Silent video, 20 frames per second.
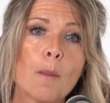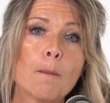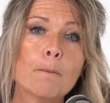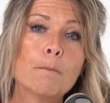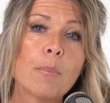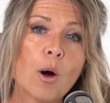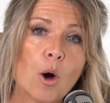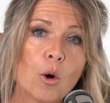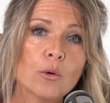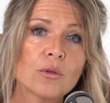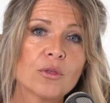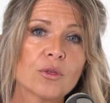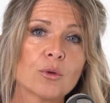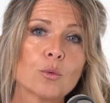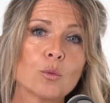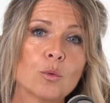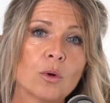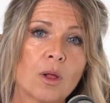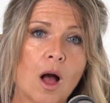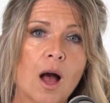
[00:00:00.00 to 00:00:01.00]
Both
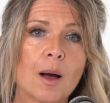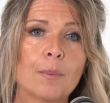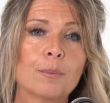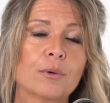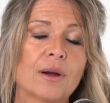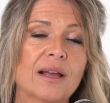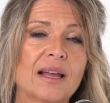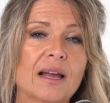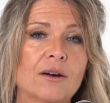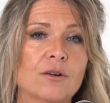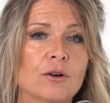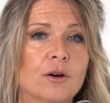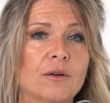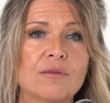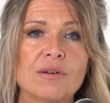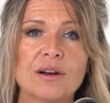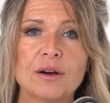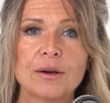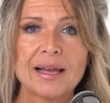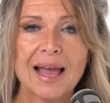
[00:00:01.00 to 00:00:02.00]
will operate under a
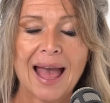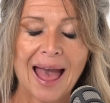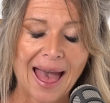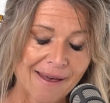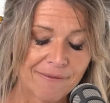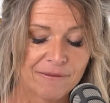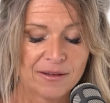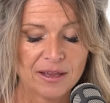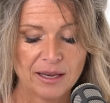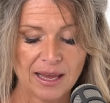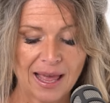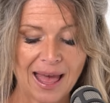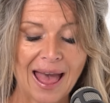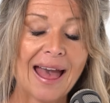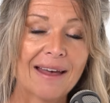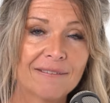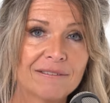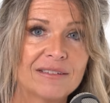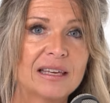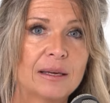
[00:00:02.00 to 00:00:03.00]
very heavy,
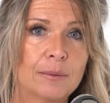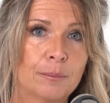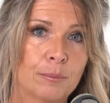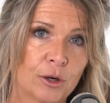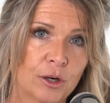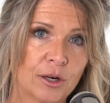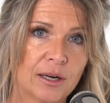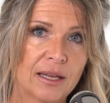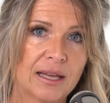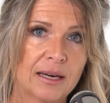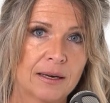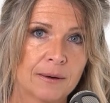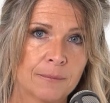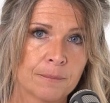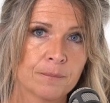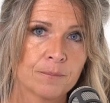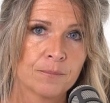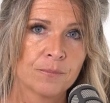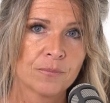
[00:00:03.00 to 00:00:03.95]
heavy burden.